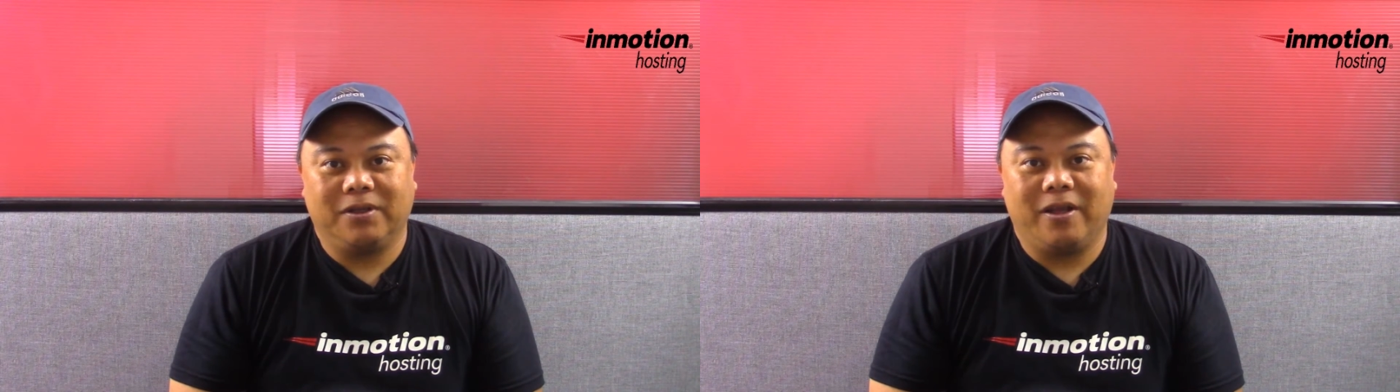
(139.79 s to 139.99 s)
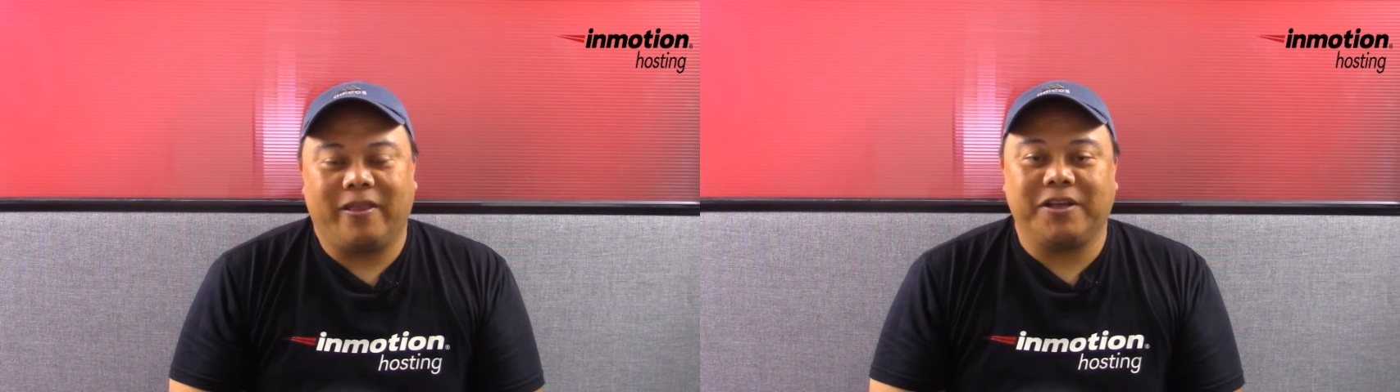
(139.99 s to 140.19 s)

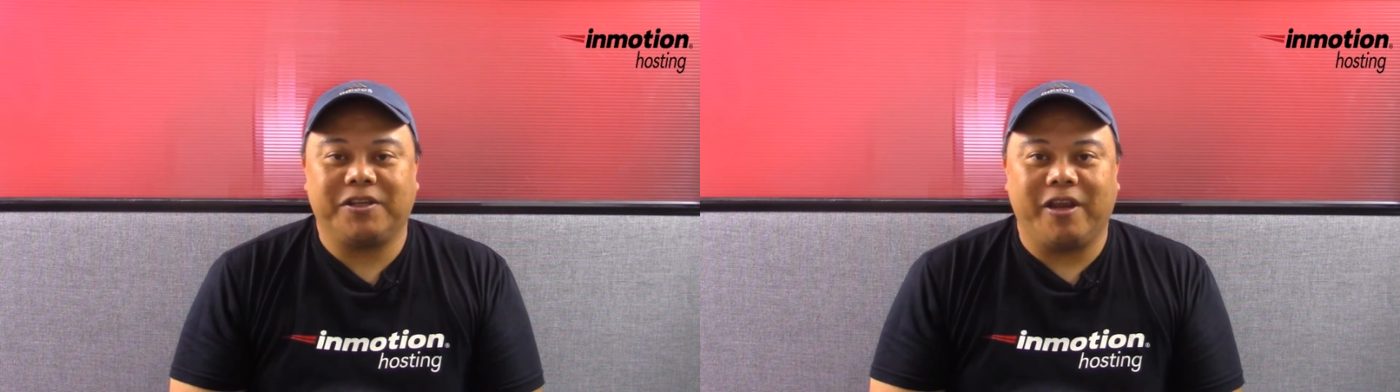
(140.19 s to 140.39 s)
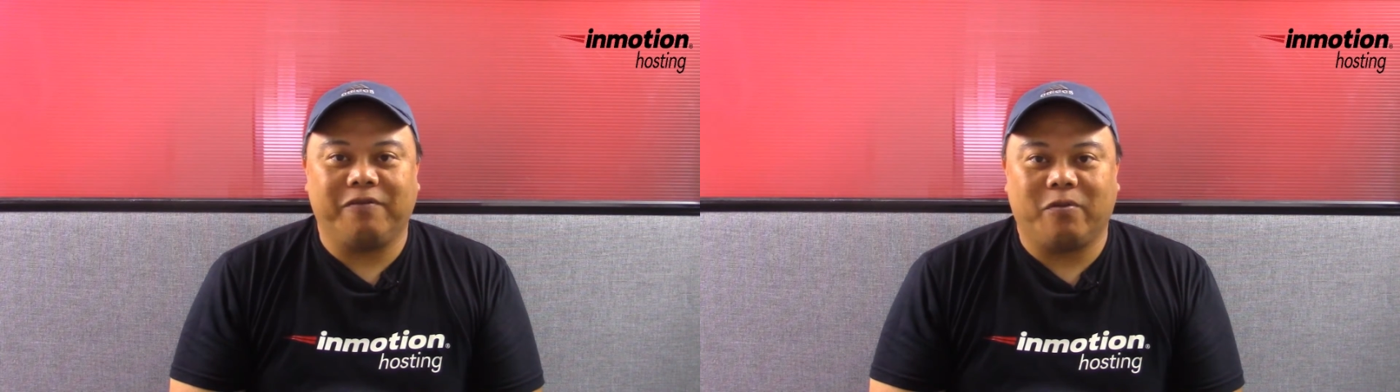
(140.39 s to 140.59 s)
Thanks
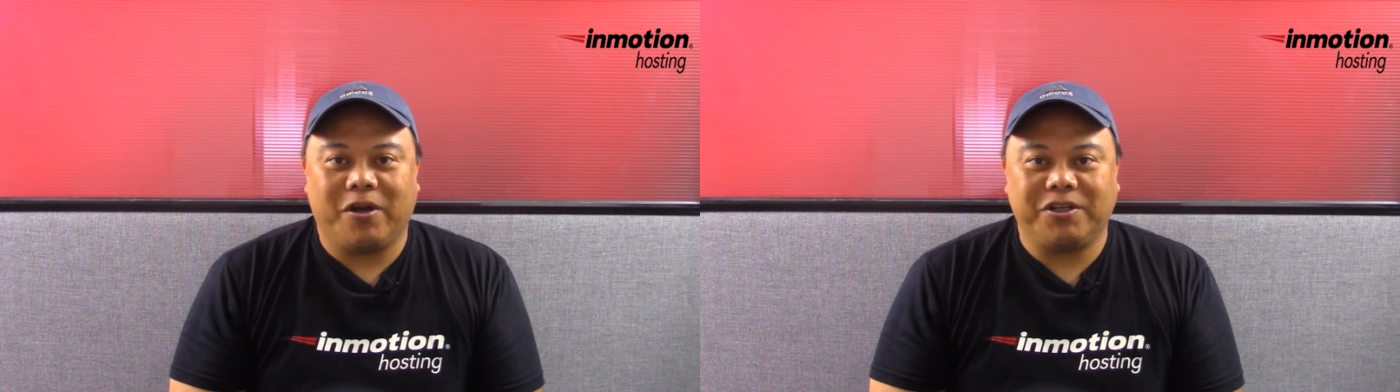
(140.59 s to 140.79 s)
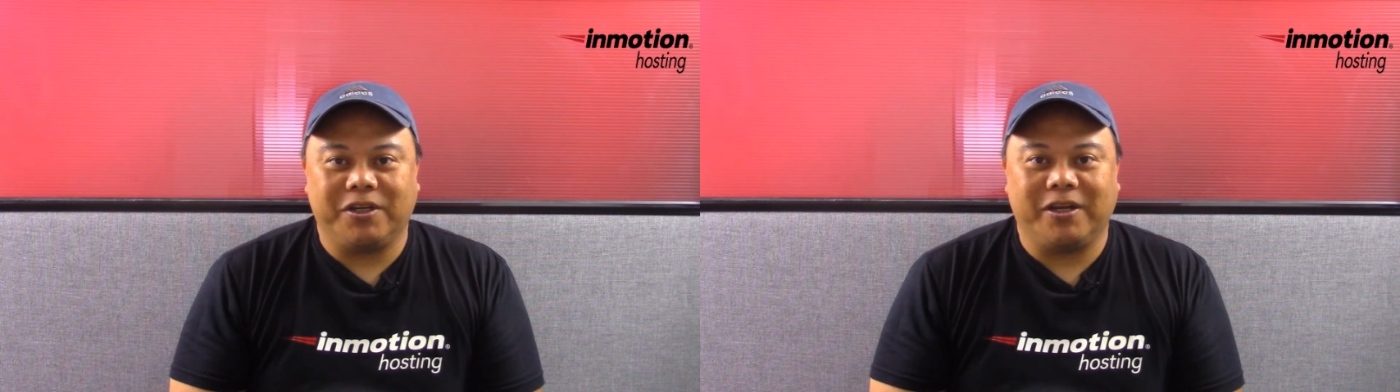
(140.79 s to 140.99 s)
again for
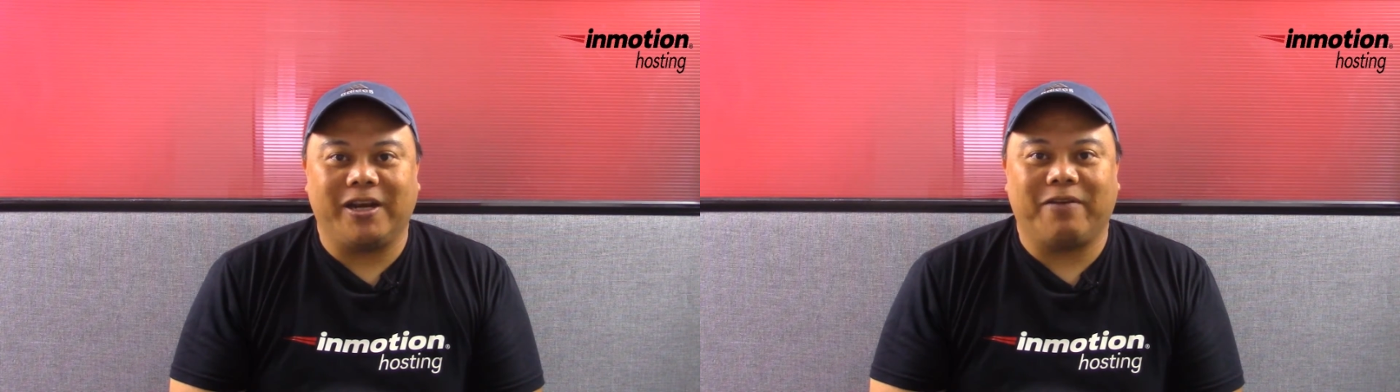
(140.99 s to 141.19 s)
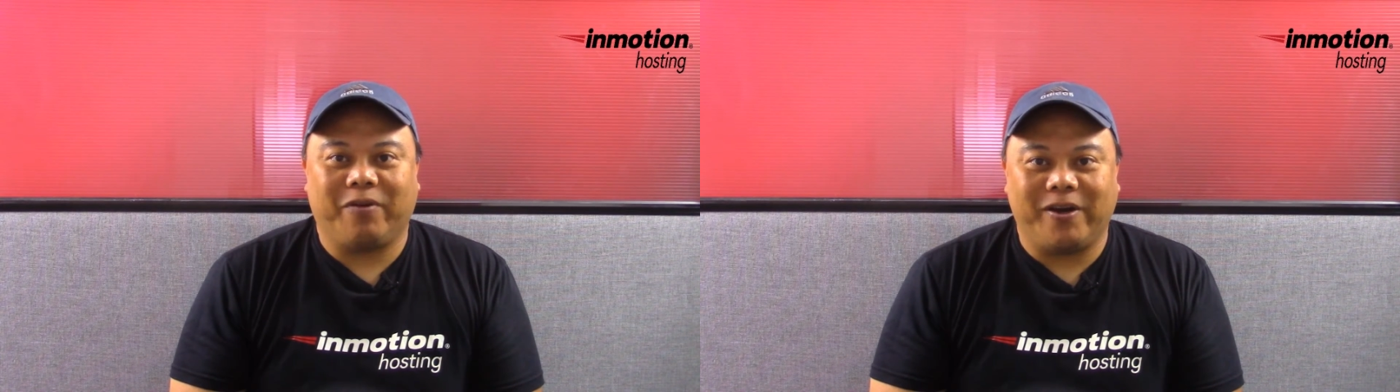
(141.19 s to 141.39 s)
watching and
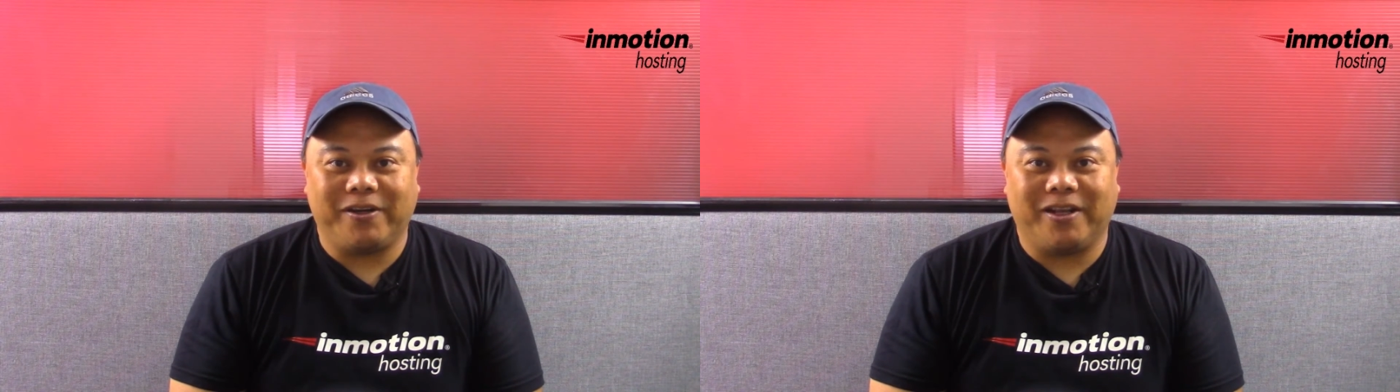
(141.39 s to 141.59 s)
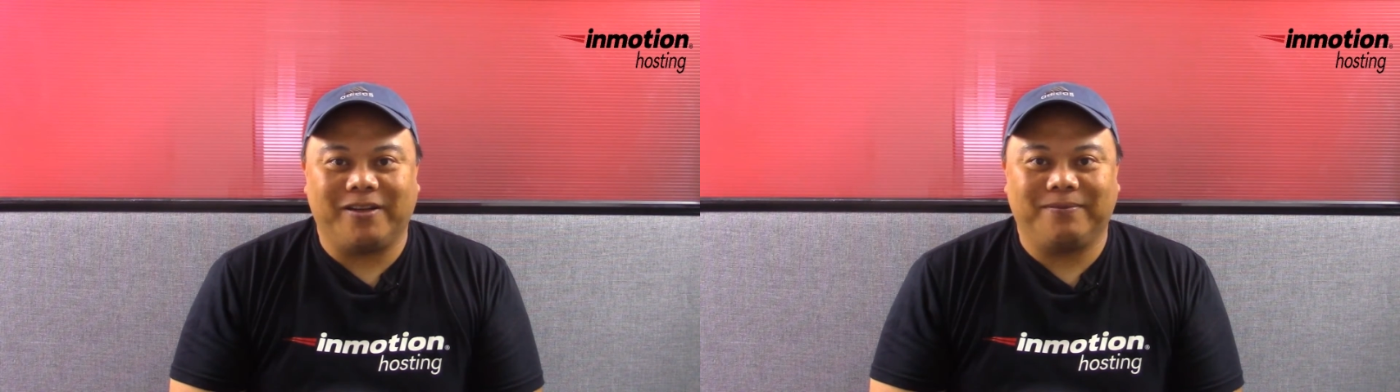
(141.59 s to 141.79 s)
have a great
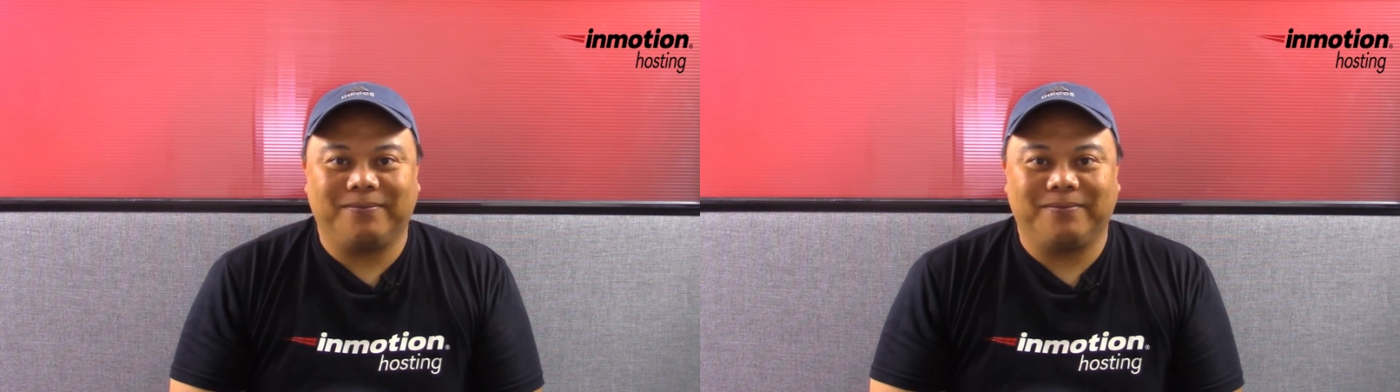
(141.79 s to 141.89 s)
day.